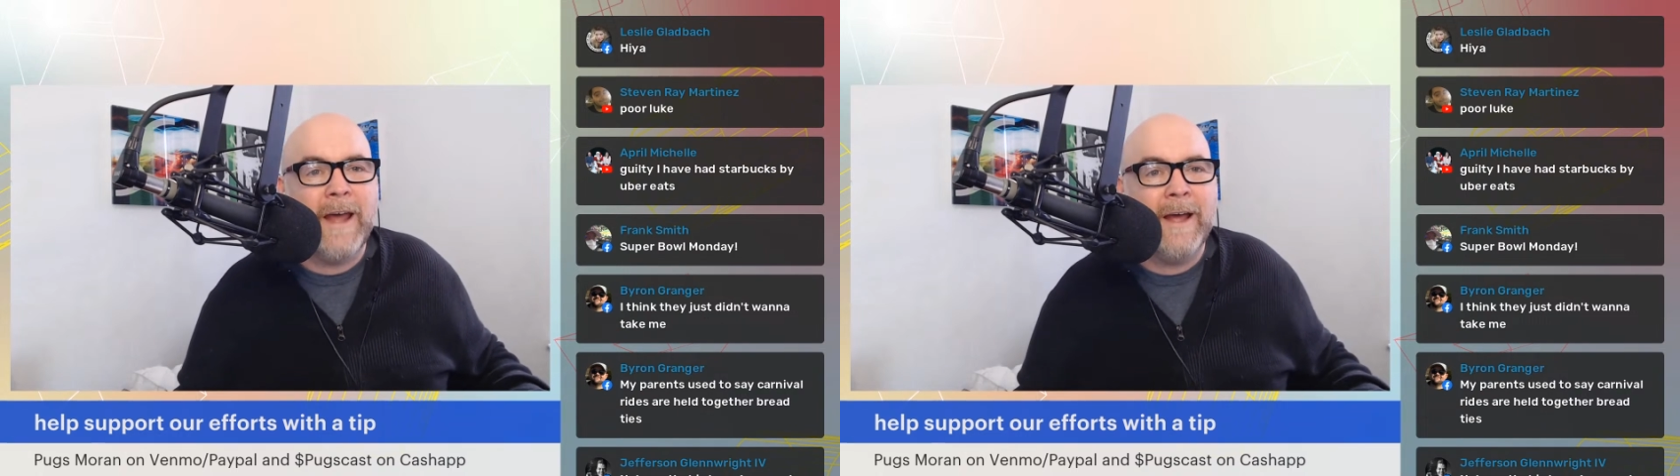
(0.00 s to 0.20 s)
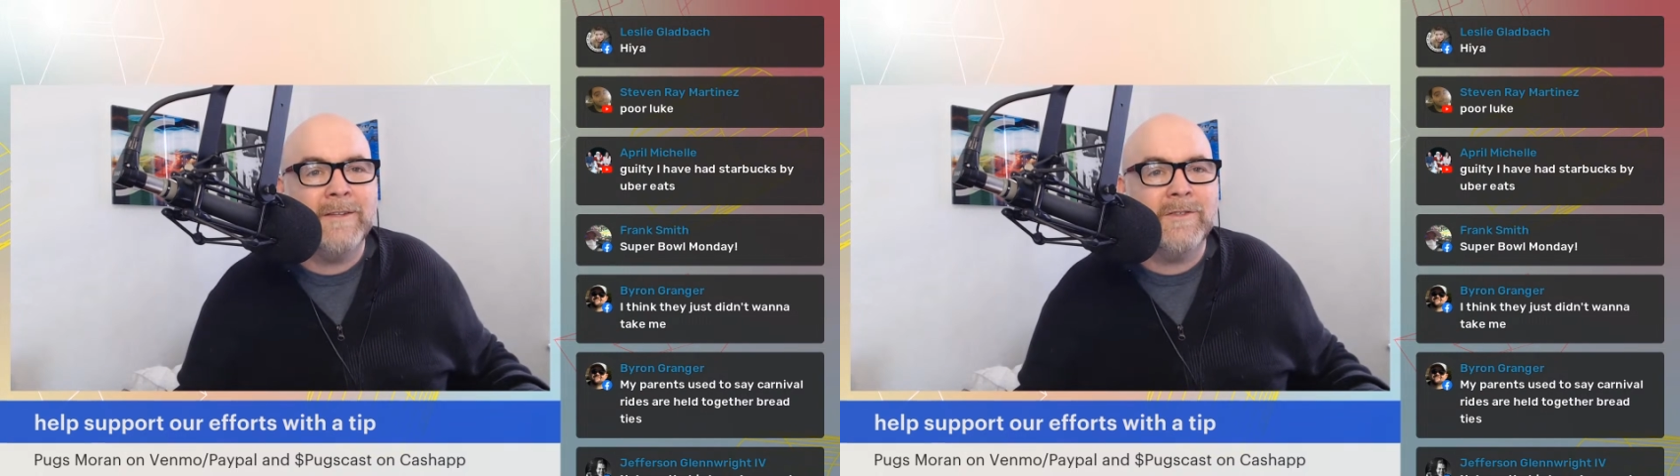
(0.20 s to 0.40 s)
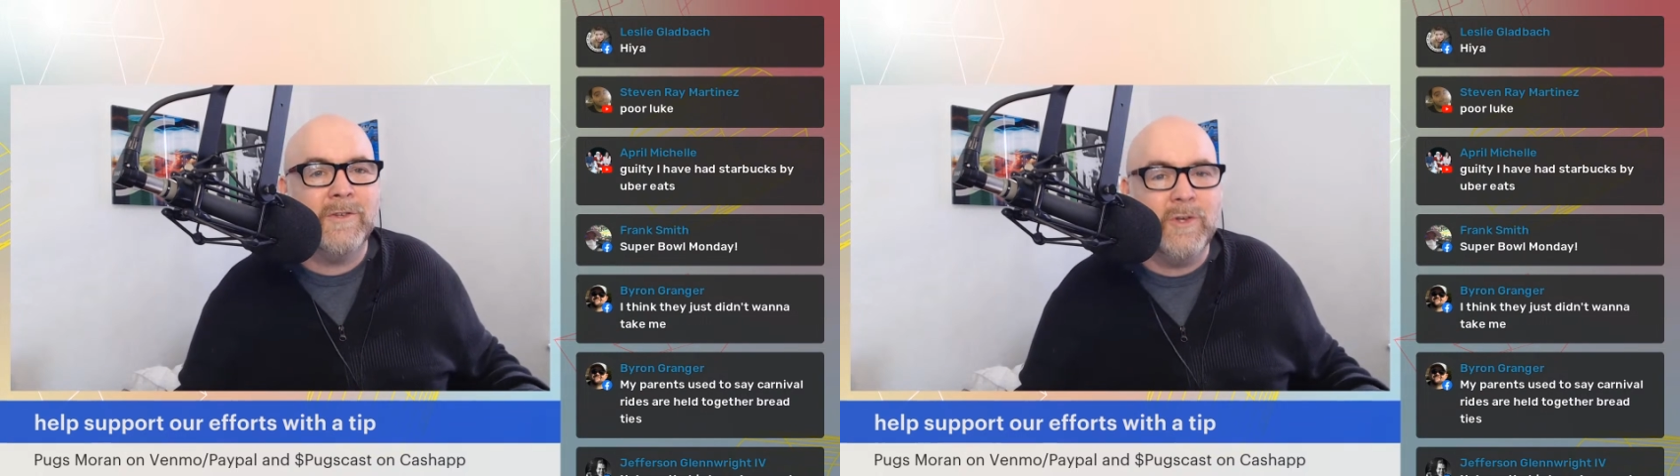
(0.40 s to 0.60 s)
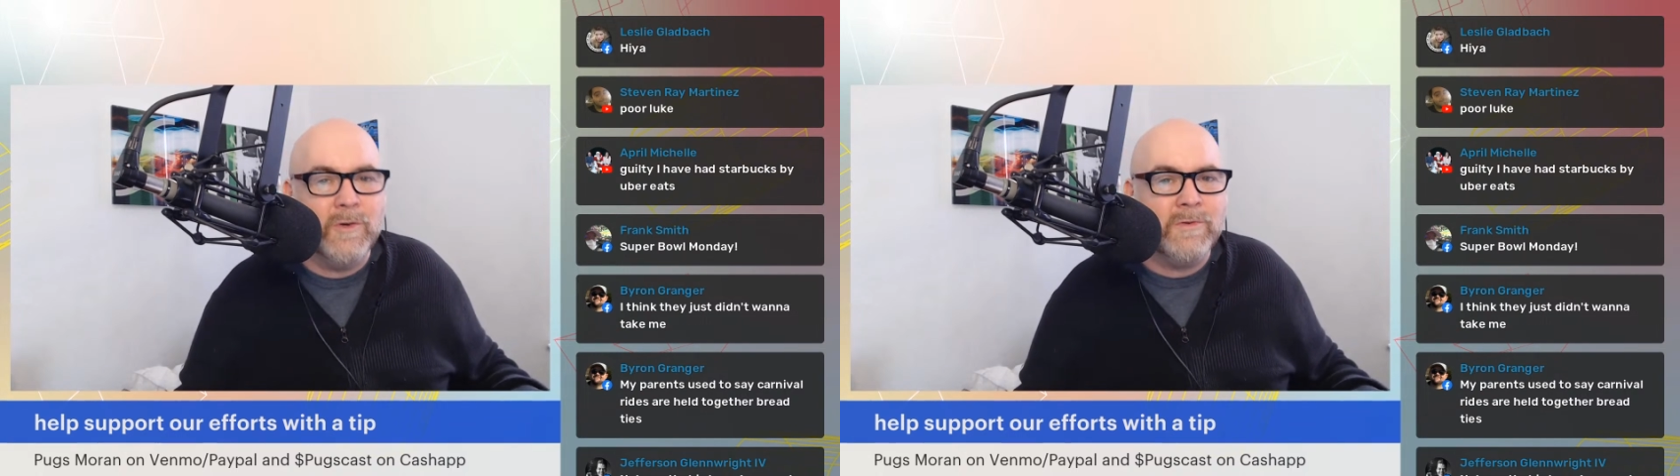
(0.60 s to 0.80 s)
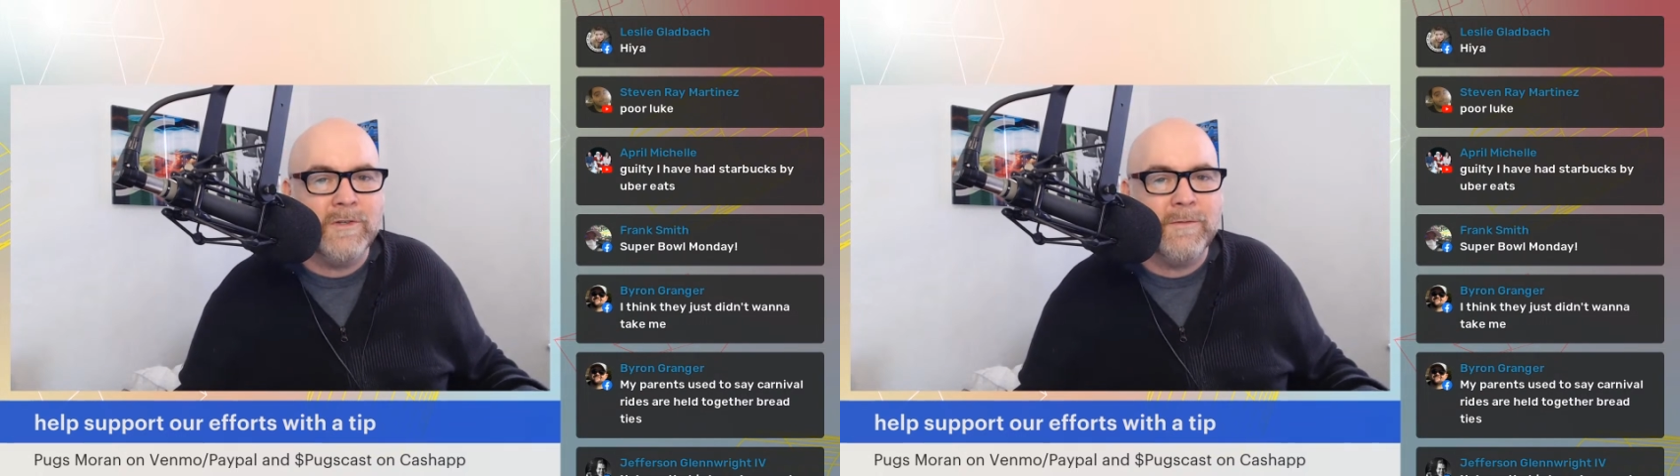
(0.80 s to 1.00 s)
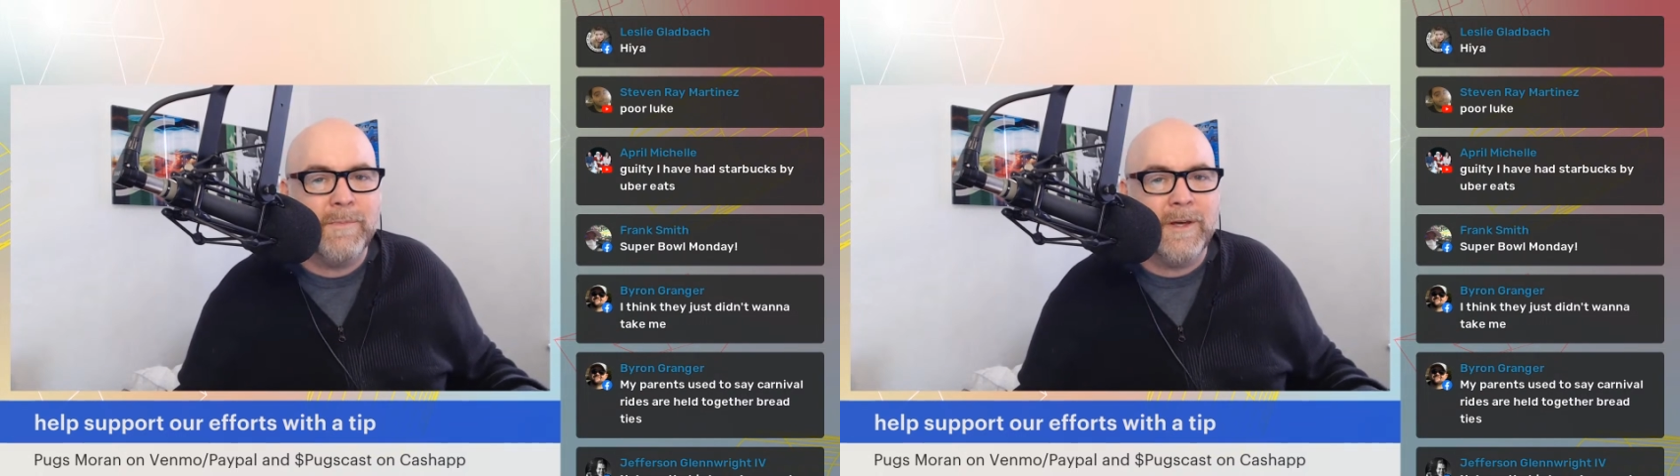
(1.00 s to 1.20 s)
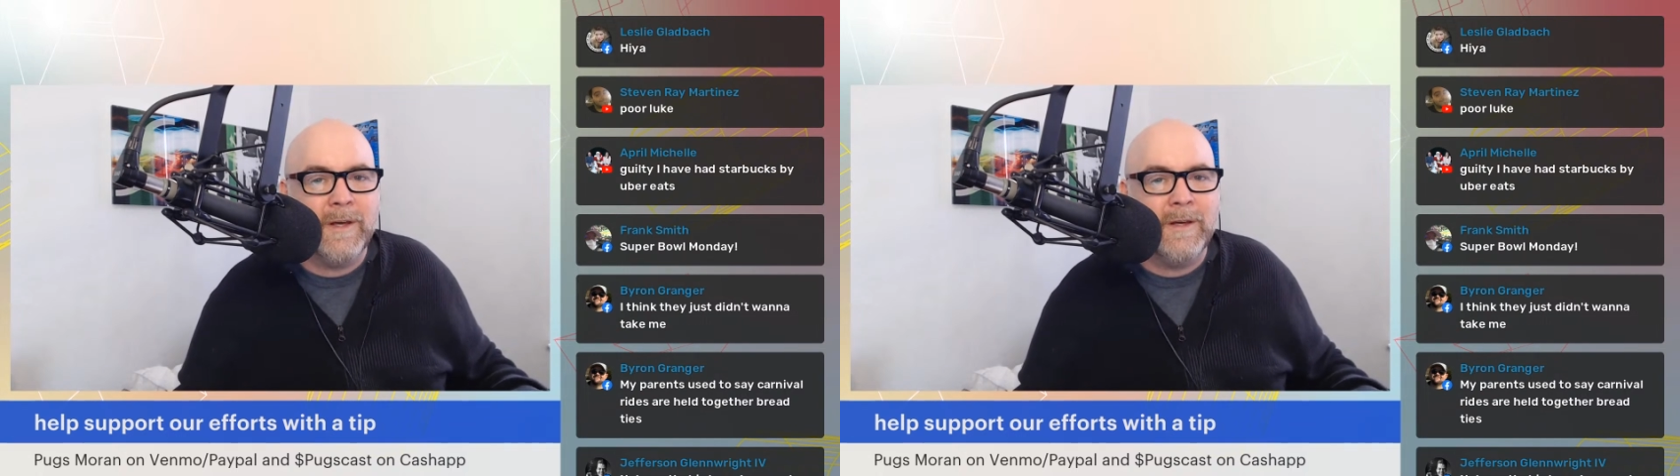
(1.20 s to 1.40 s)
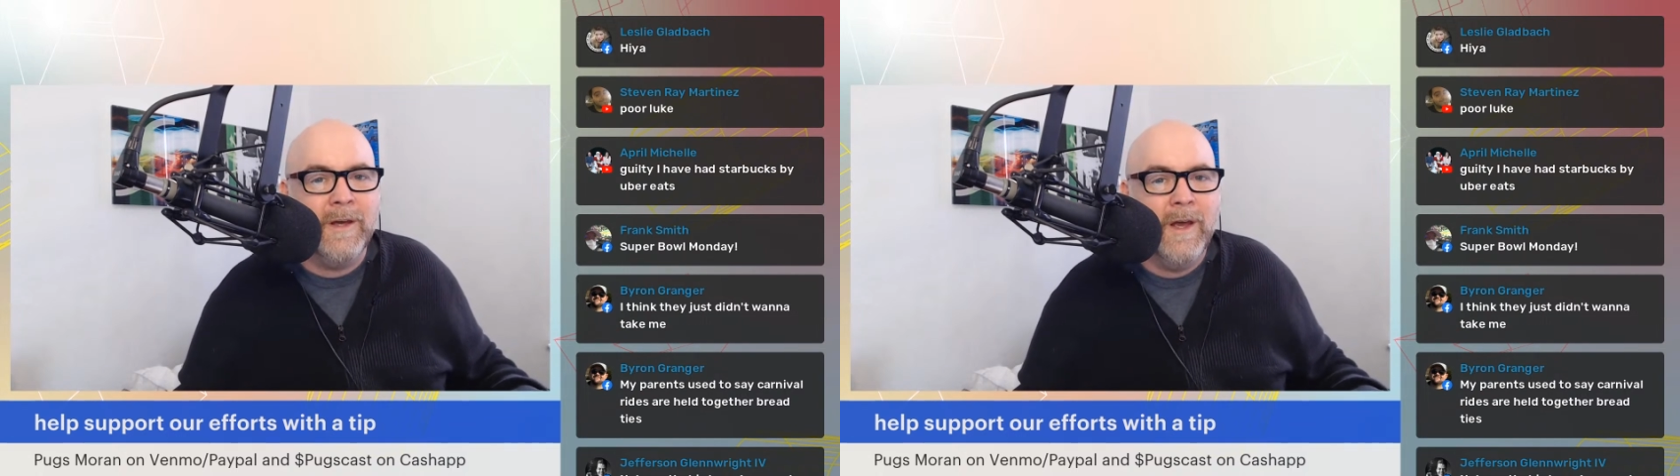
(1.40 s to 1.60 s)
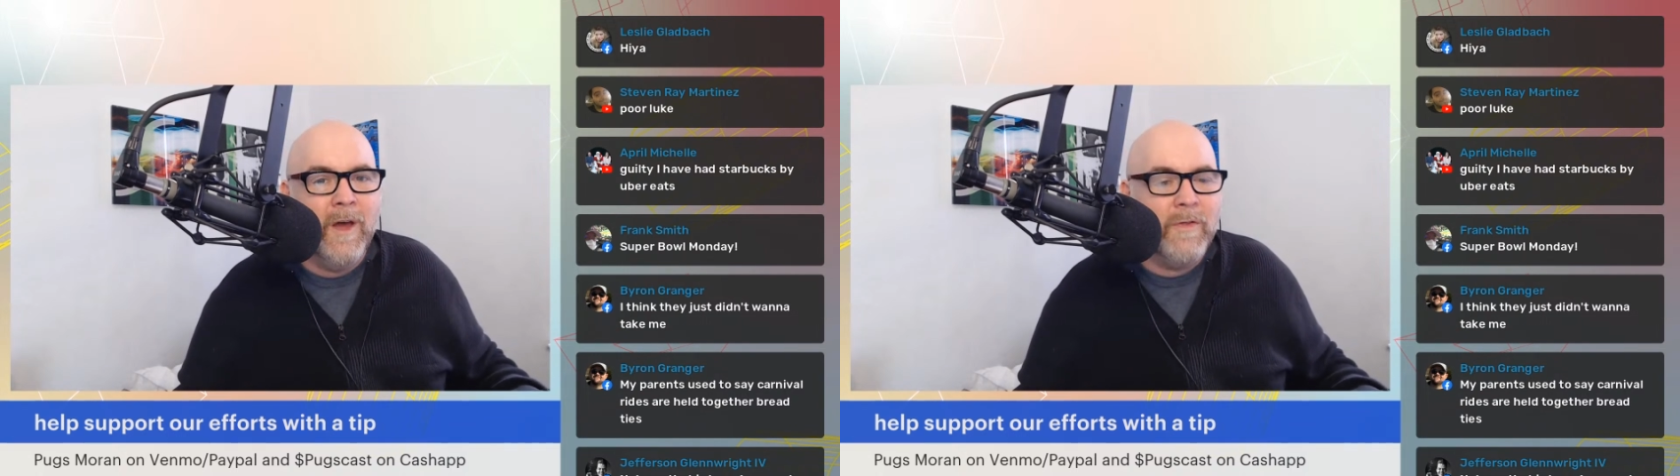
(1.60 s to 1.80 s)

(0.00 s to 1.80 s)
ads used to be